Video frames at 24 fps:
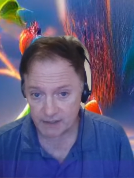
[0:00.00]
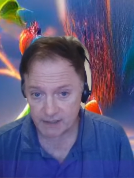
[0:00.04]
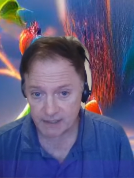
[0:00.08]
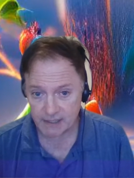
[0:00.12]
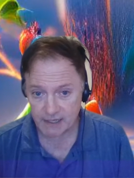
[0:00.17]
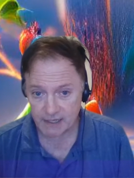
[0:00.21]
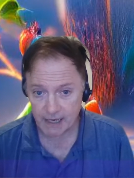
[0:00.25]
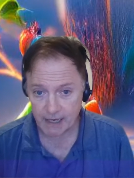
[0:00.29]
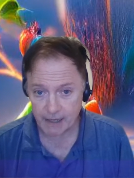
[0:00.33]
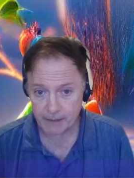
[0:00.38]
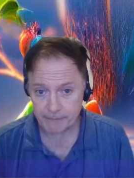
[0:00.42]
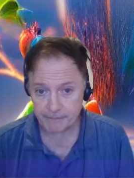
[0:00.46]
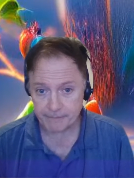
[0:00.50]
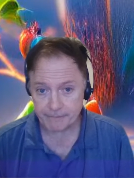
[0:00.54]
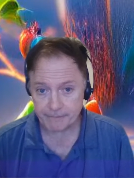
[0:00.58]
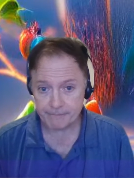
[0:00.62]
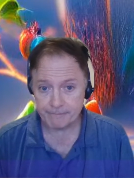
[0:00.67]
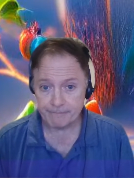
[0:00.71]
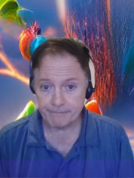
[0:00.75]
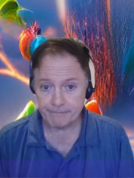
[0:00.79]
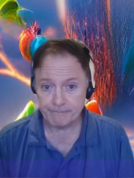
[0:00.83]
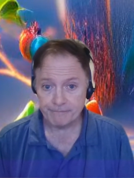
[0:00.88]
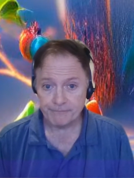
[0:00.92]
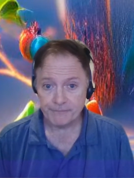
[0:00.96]
time,
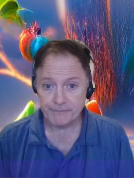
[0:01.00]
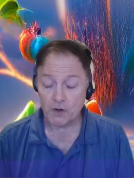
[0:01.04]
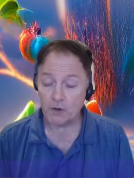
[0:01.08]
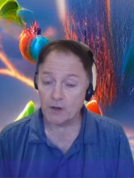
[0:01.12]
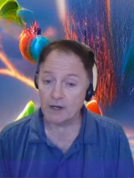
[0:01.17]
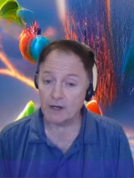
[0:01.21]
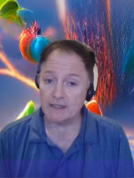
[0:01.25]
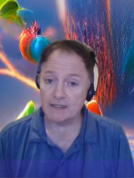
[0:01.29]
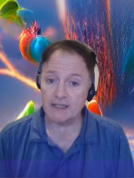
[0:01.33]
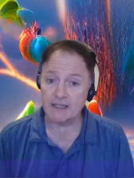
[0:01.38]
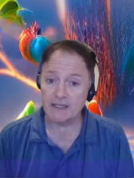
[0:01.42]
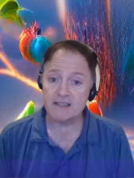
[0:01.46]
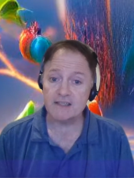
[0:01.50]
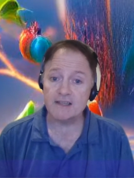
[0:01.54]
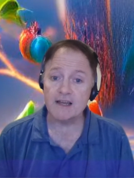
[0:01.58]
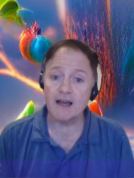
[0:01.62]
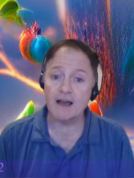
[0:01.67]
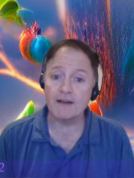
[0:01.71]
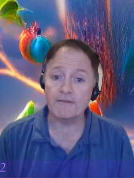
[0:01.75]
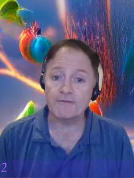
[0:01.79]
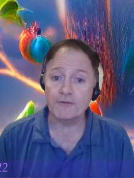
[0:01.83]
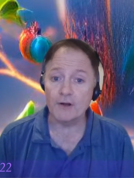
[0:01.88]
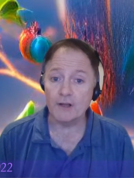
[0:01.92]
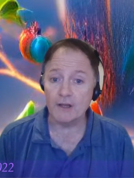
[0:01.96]
or at least
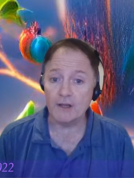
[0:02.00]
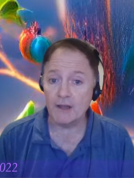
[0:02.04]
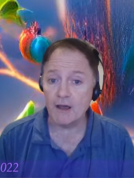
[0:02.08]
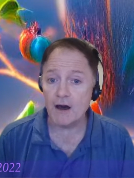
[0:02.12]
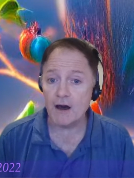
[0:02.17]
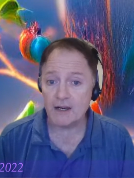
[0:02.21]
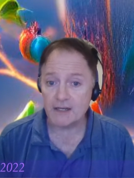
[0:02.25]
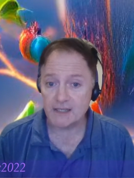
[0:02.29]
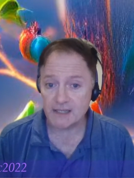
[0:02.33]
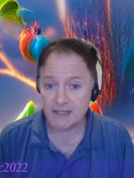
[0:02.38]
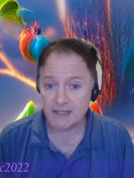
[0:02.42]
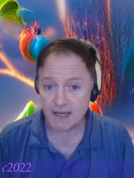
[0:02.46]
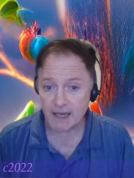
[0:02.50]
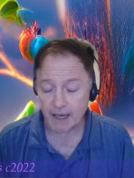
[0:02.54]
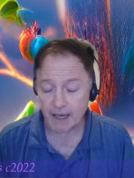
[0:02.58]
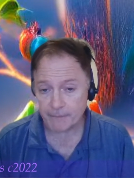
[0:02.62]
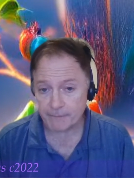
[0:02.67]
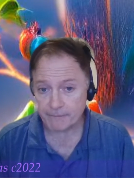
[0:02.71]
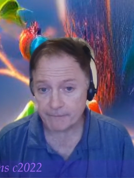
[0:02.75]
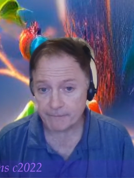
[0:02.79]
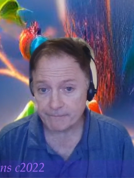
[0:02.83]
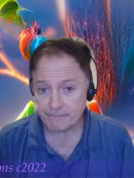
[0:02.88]
not for a long time.